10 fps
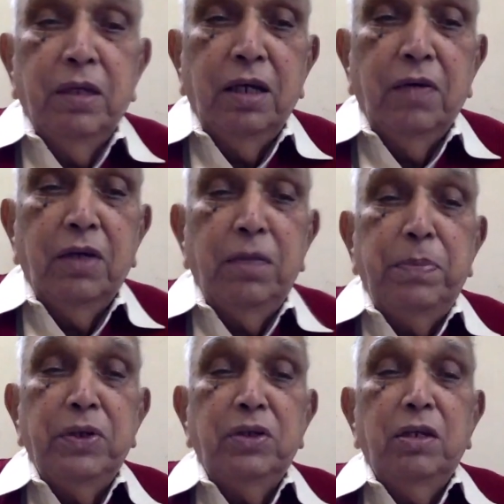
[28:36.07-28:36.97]
He was a
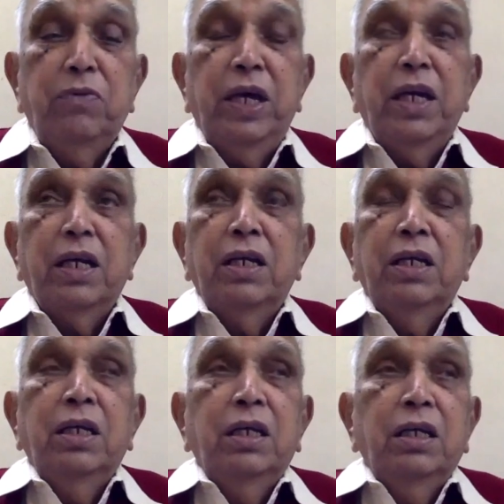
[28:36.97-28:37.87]
person where
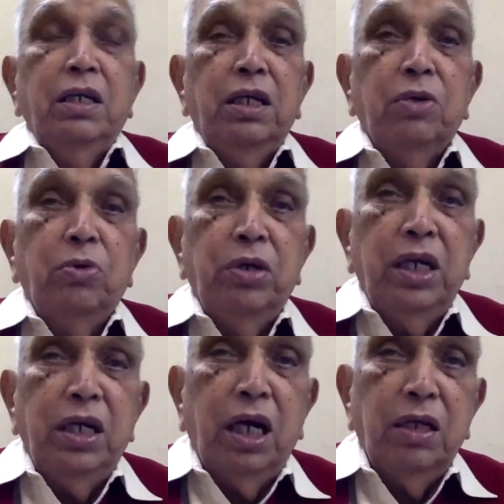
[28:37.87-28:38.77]
he could
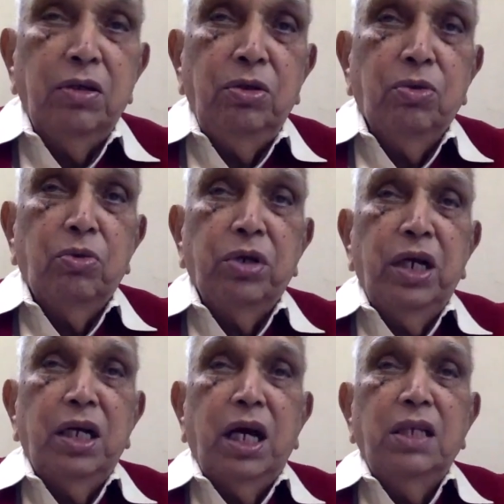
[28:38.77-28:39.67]
get uh, you could
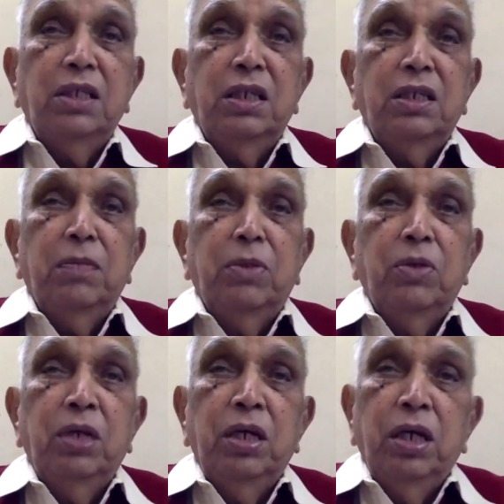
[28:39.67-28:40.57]
get answers about
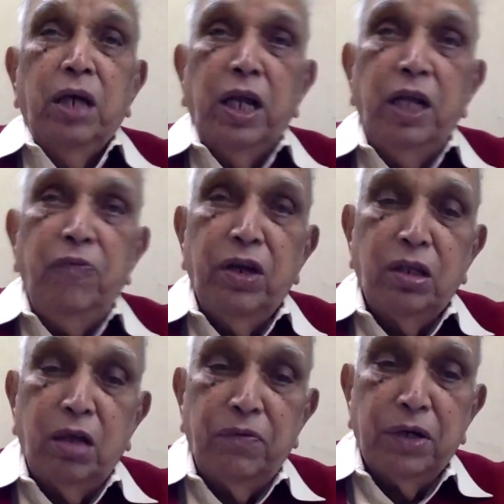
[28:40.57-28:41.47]
any
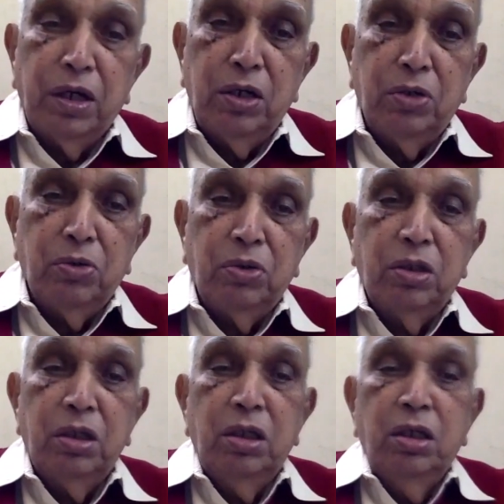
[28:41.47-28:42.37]
philosophical truth.
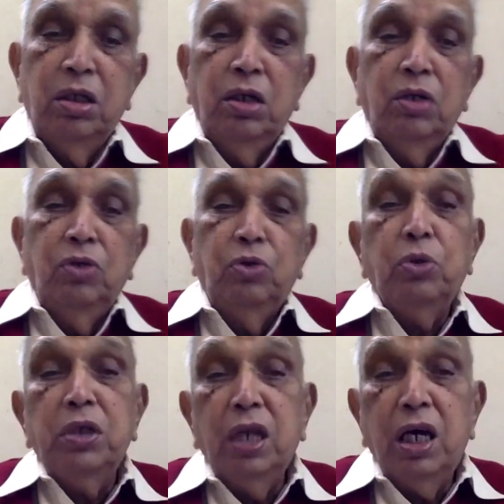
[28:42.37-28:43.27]

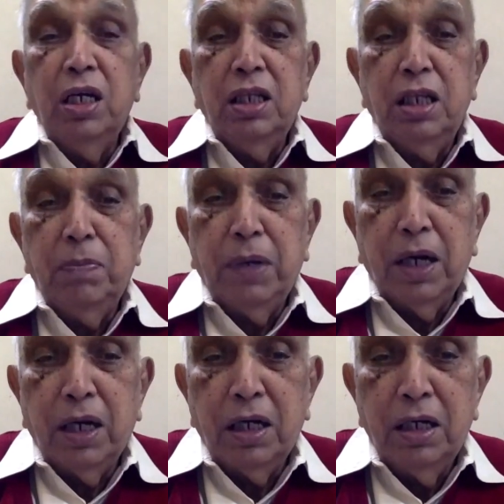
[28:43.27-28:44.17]
Sugnana Depa,
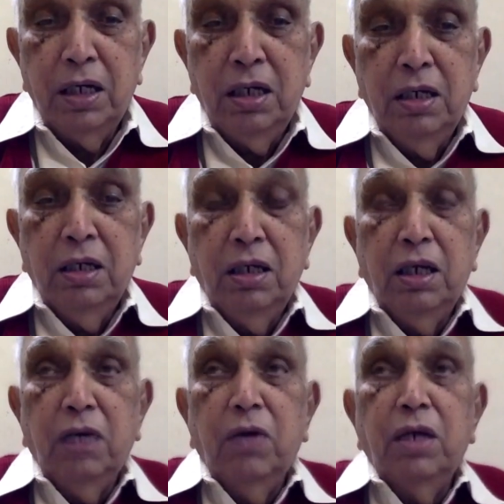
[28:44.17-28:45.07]

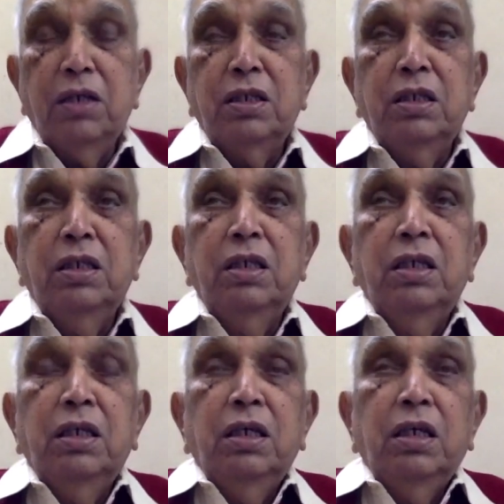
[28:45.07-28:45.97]
he was
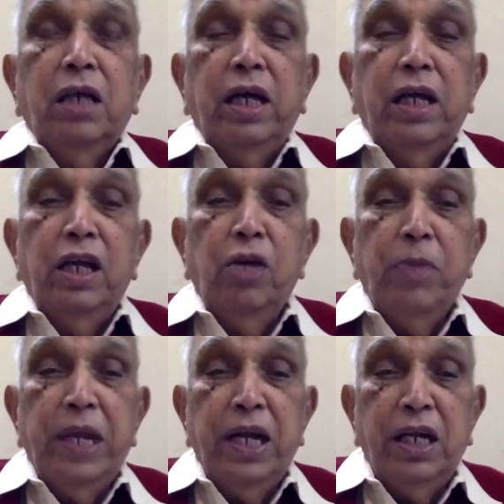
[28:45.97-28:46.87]
an
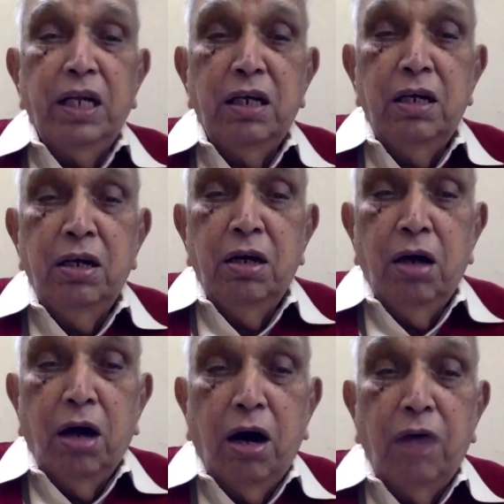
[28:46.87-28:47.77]
illuminant
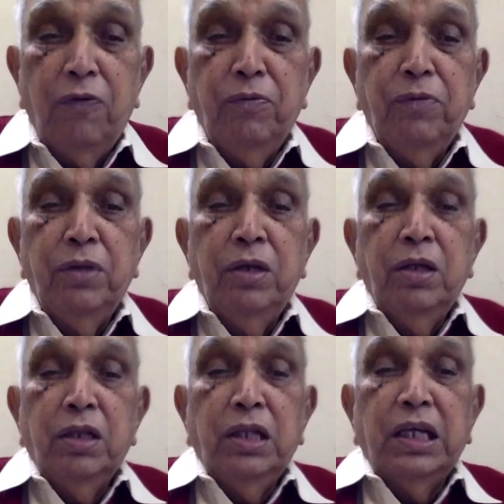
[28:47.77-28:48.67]
of
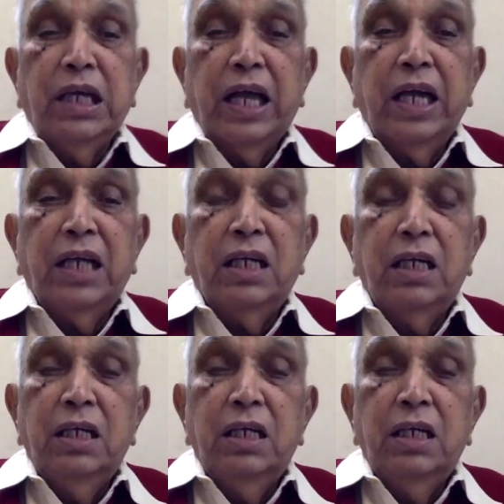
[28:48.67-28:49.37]
the correct